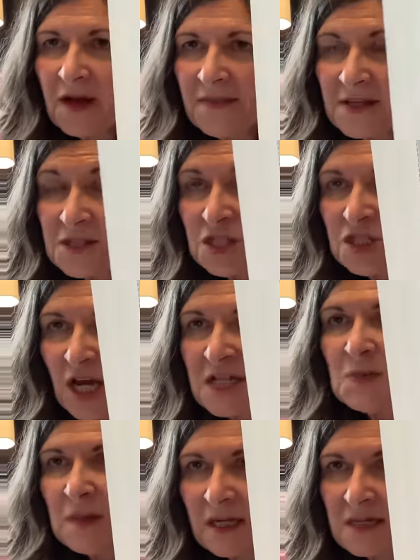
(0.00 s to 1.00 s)
on this
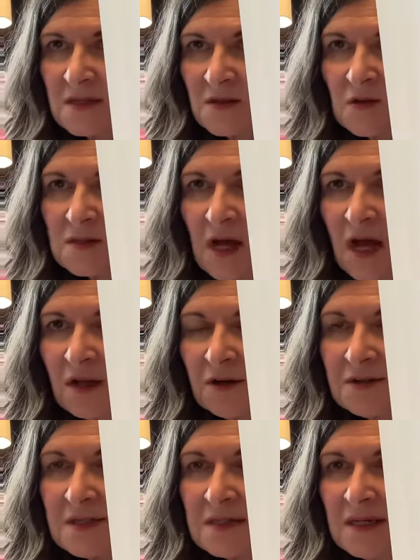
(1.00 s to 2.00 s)
just because of those
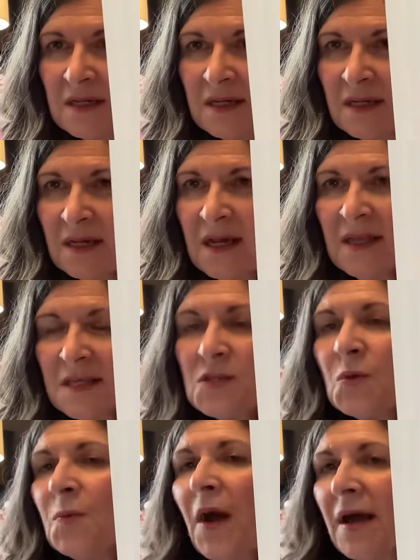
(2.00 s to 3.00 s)
colors. This
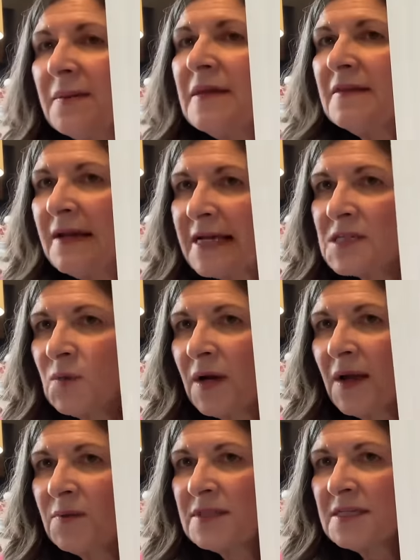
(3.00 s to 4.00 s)
would probably be the next one
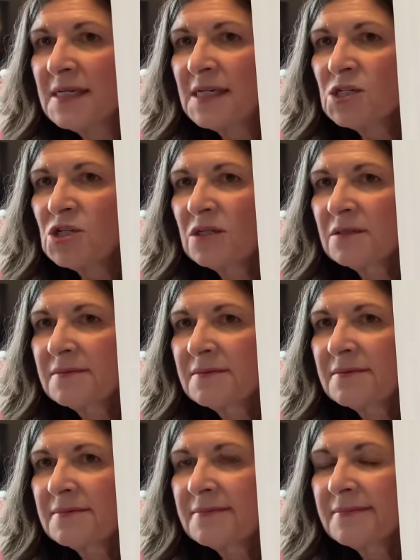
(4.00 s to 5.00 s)
I would stitch.
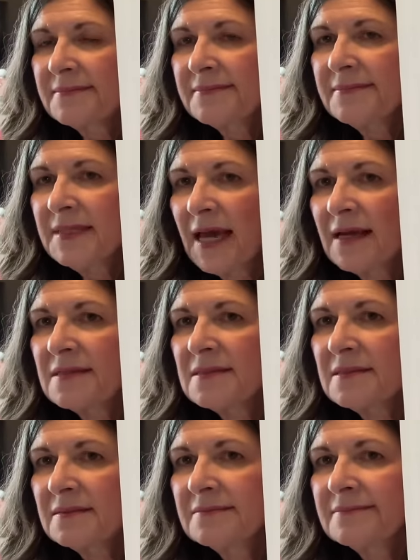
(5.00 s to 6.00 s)

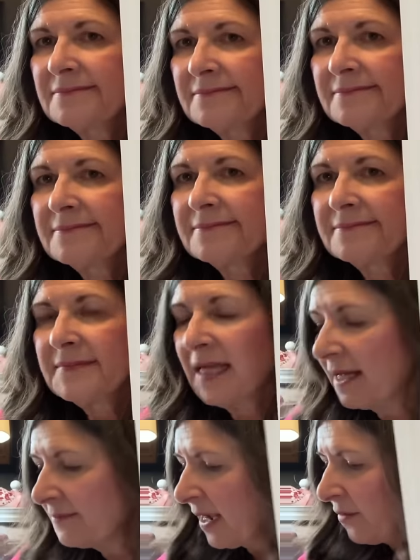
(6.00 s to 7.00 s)
Yes.
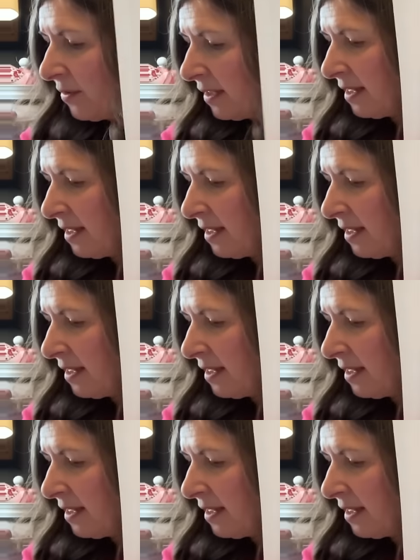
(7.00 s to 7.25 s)
Yeah, I really